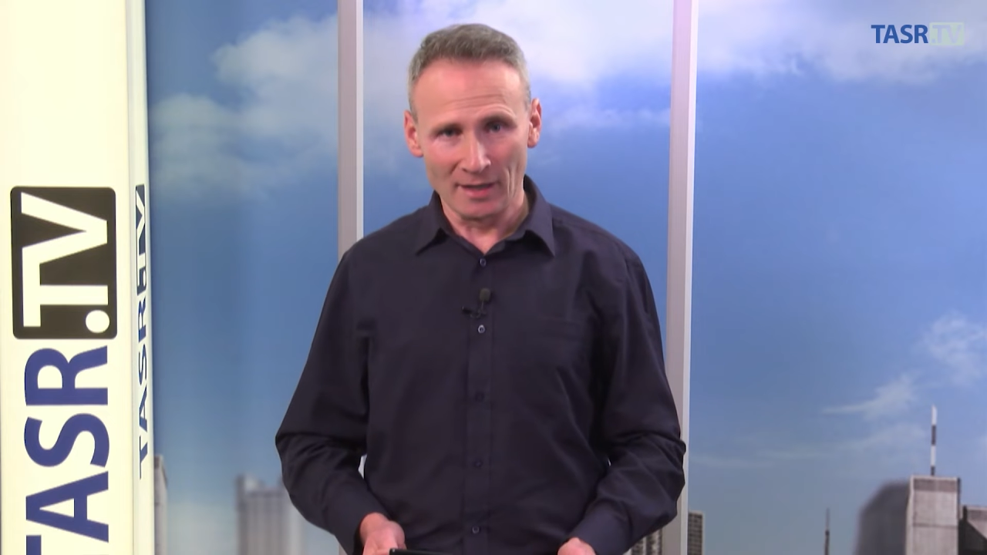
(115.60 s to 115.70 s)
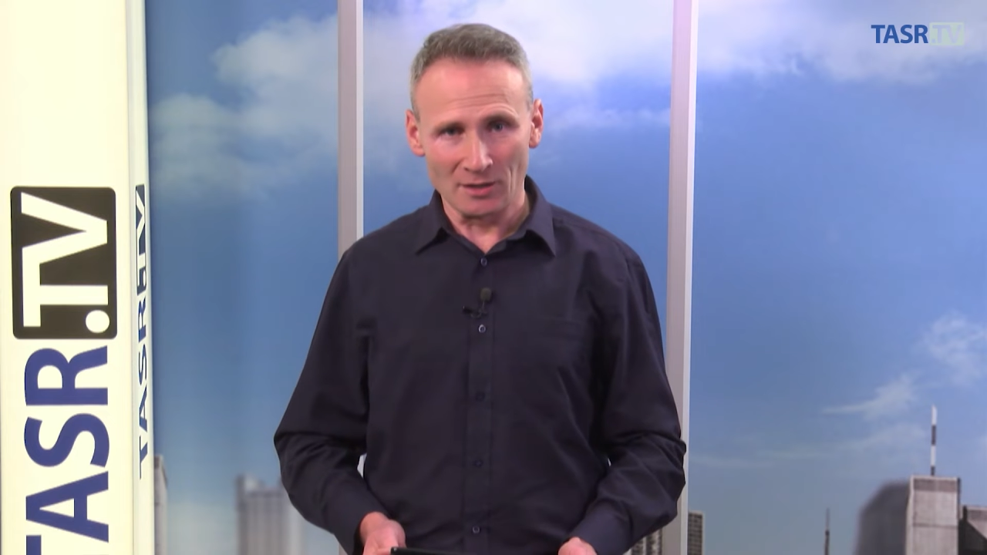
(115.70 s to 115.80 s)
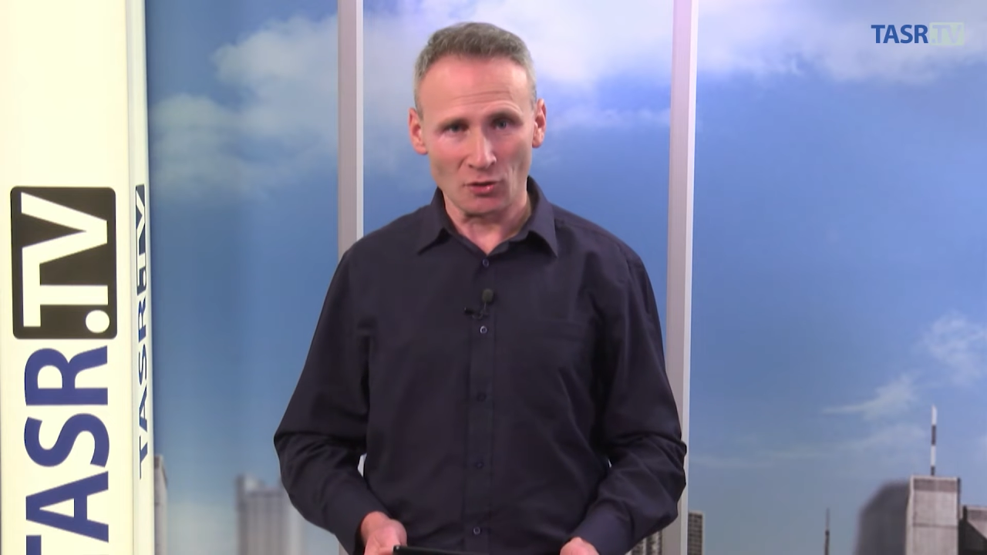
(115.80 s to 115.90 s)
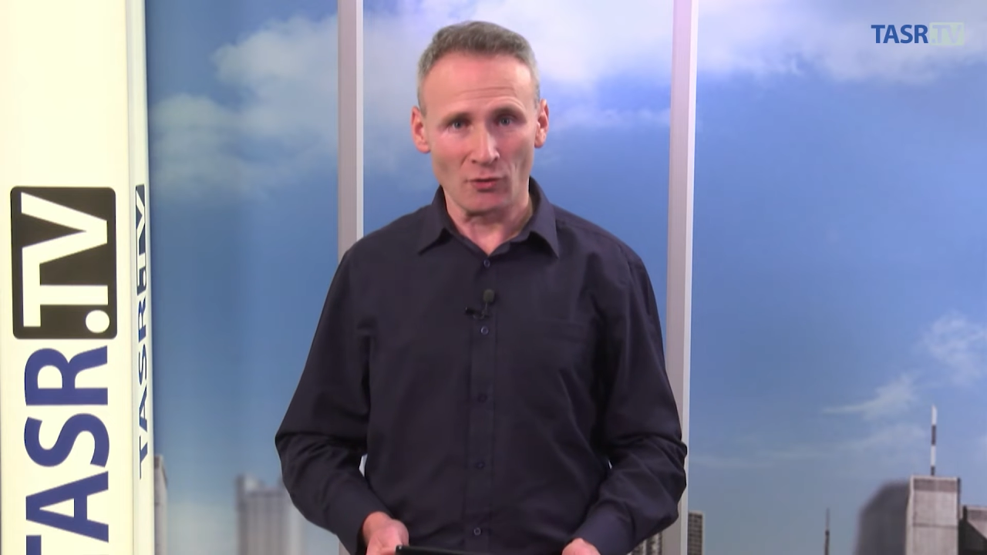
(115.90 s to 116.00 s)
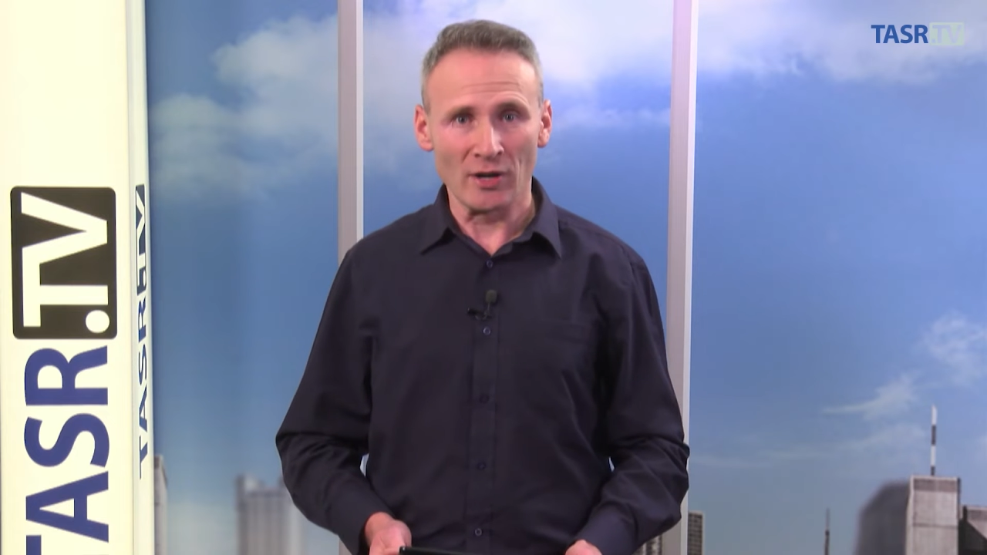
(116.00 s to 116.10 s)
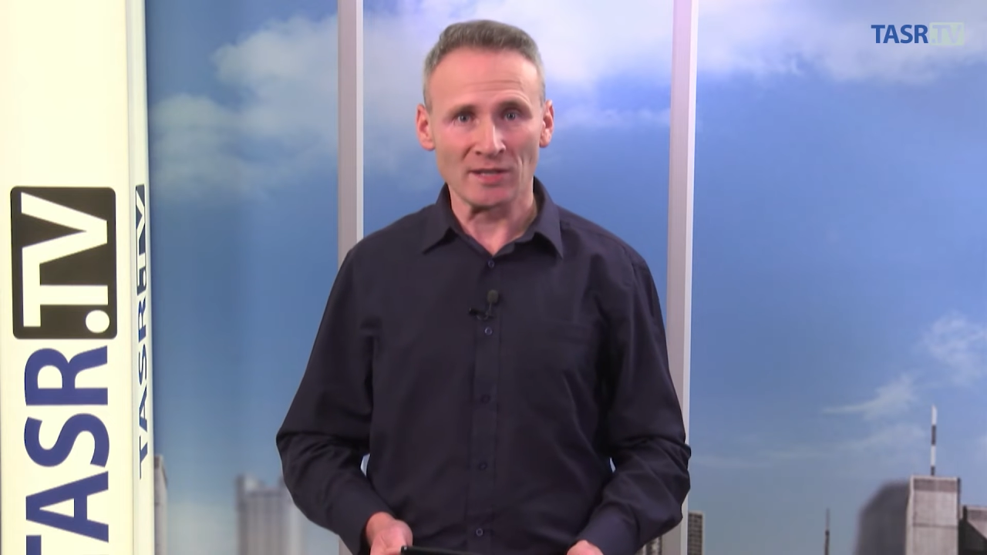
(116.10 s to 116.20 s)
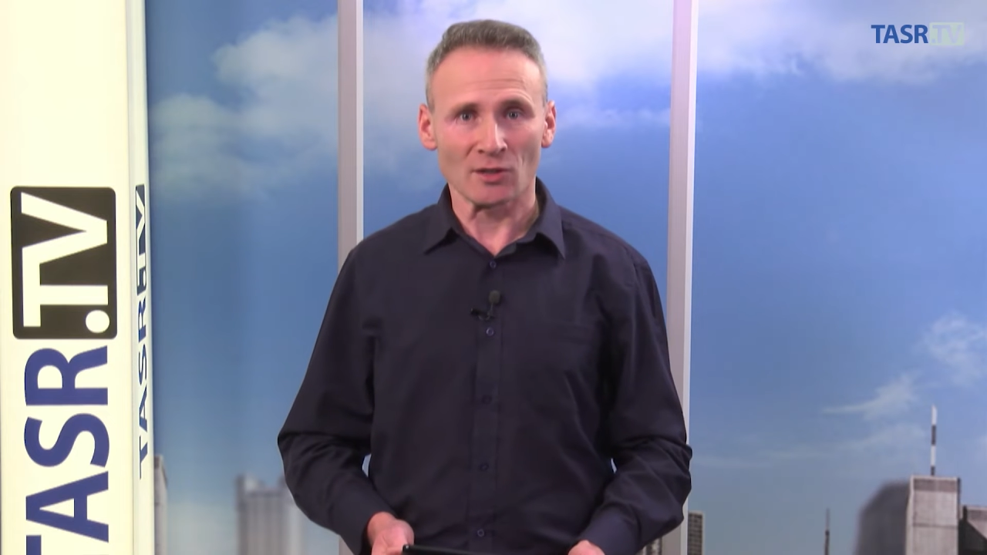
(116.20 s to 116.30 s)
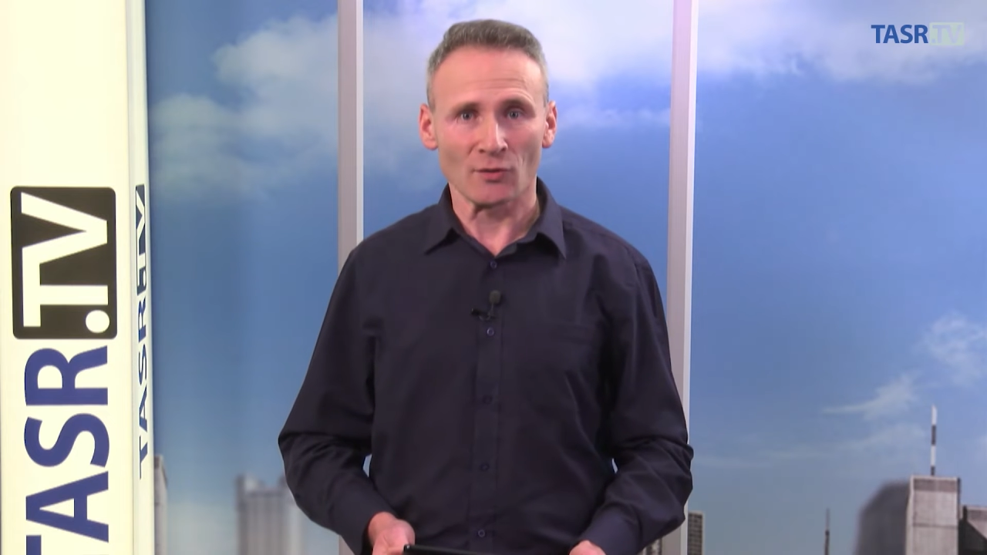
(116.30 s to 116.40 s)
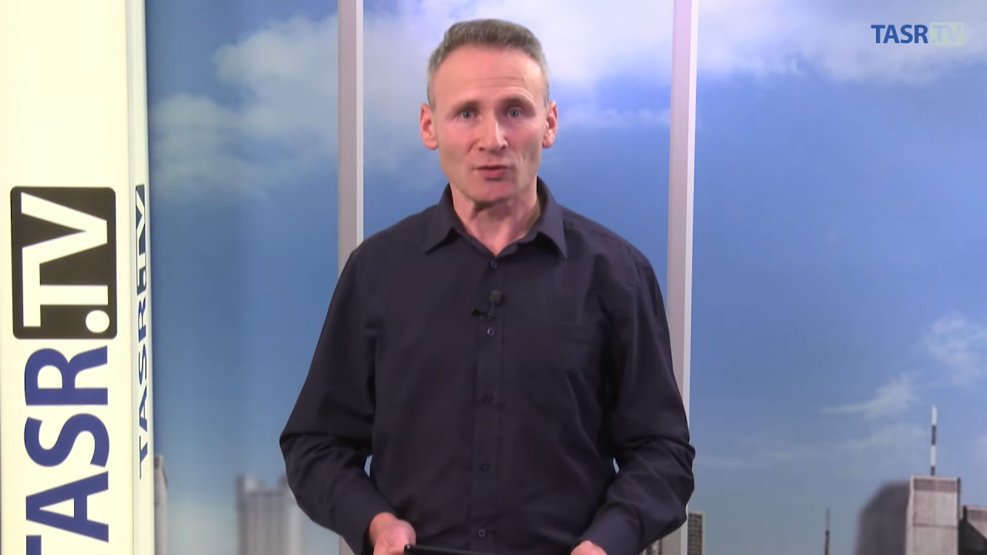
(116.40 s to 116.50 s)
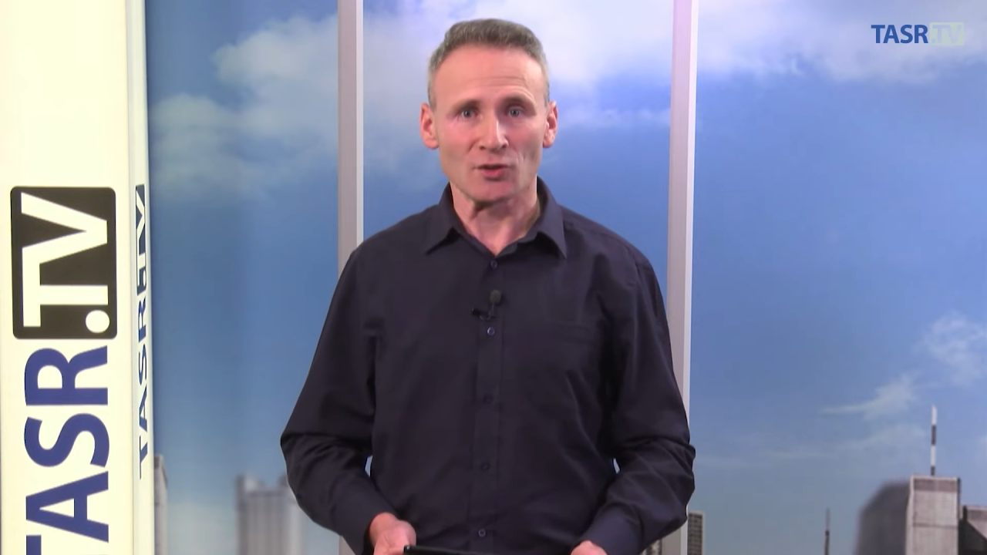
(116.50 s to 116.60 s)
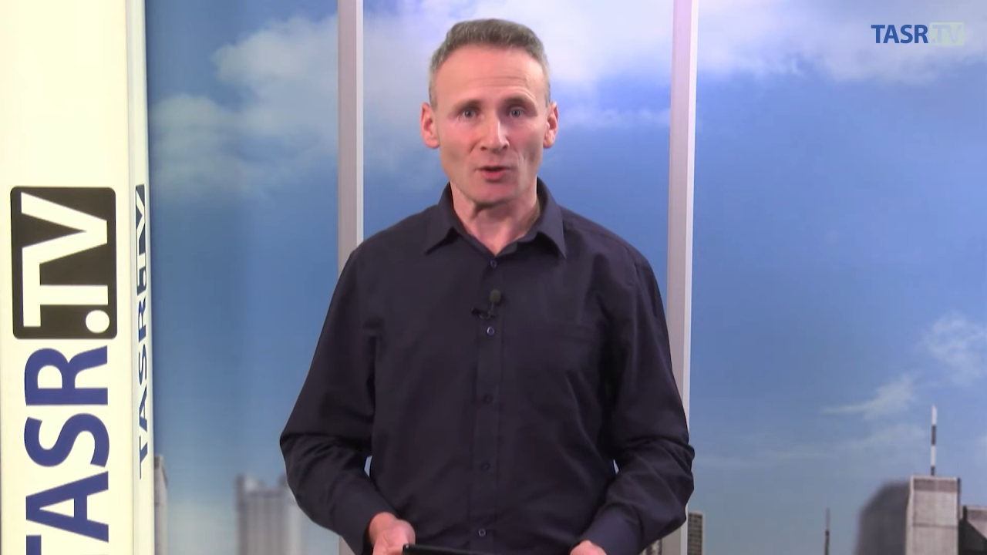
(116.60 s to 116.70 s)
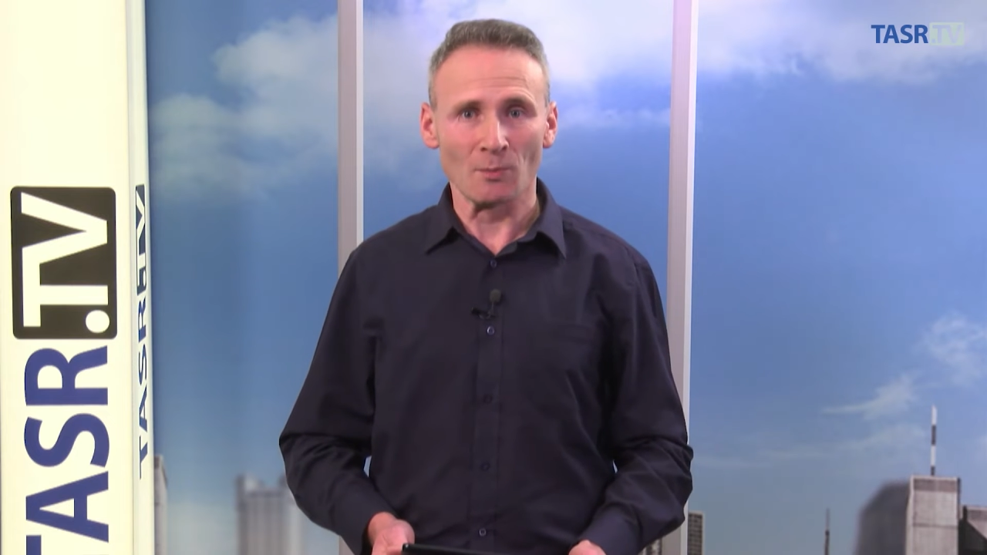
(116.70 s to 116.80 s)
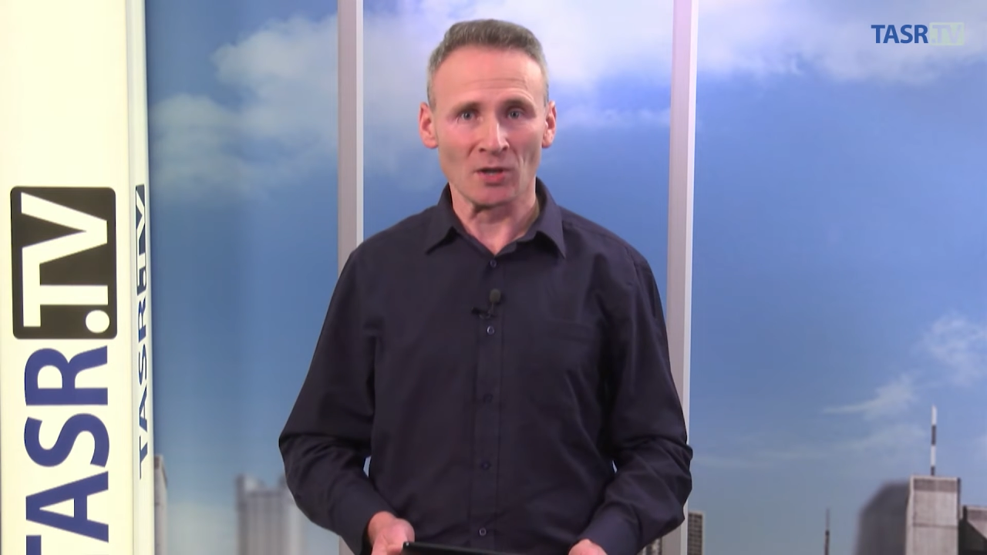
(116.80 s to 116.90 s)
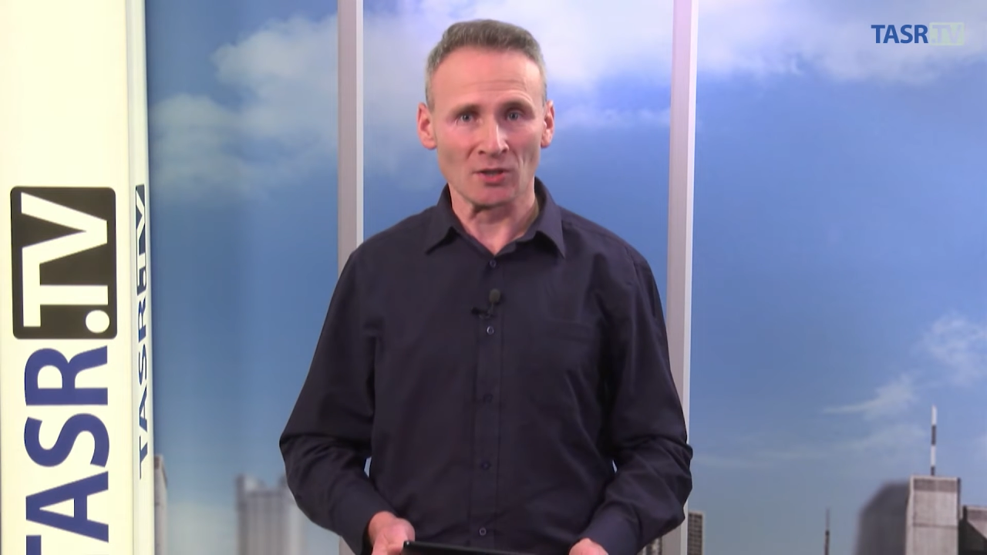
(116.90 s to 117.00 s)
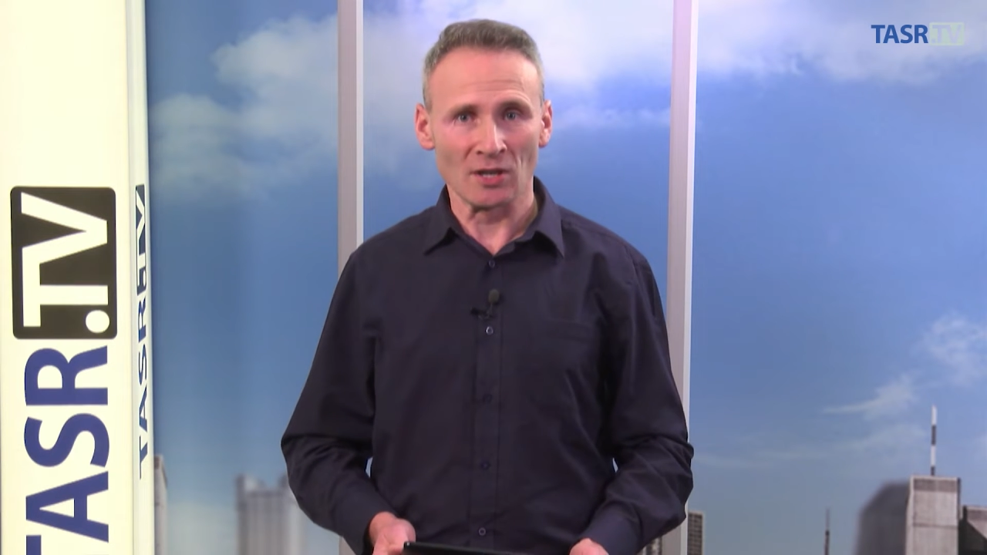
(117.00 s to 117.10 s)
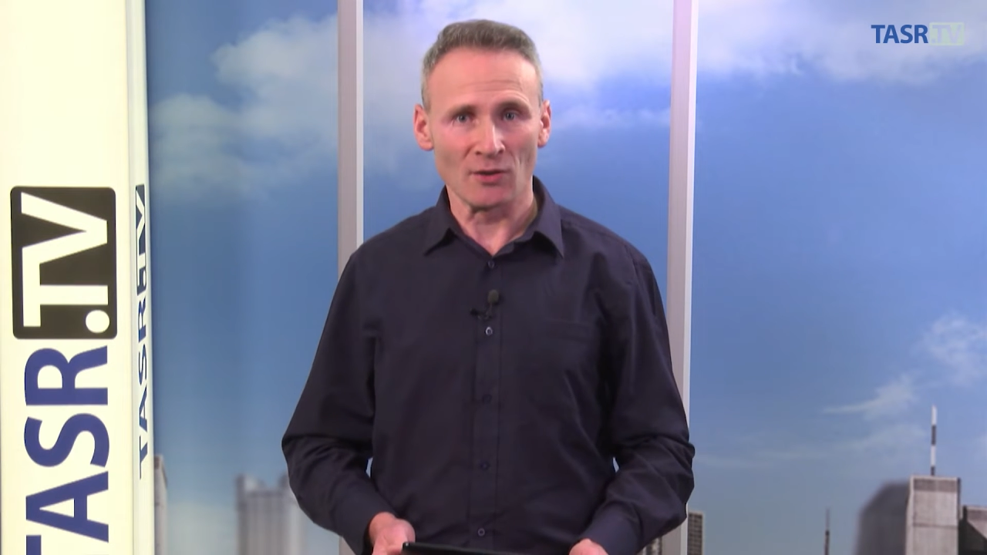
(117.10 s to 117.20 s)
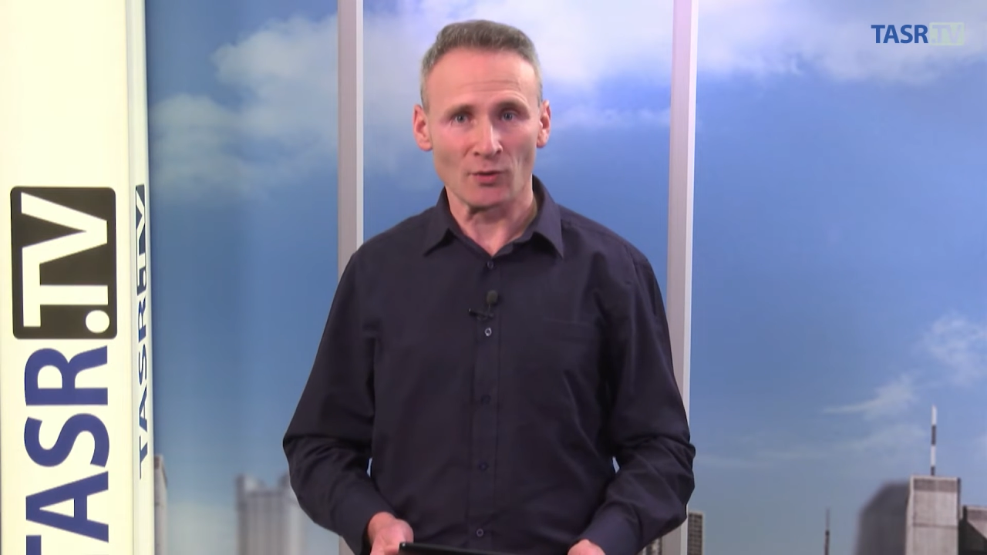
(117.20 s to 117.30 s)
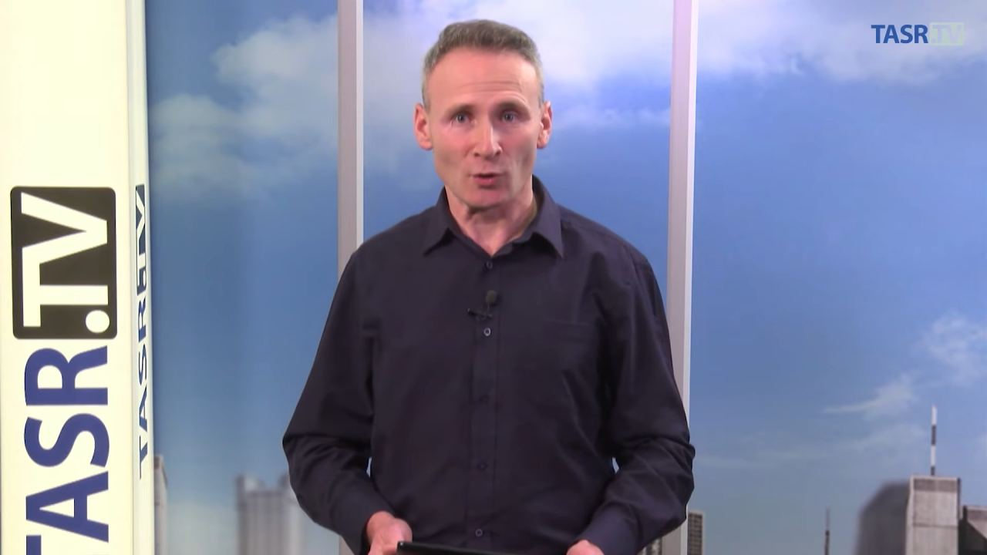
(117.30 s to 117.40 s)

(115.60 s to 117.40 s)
to the risk of seeing money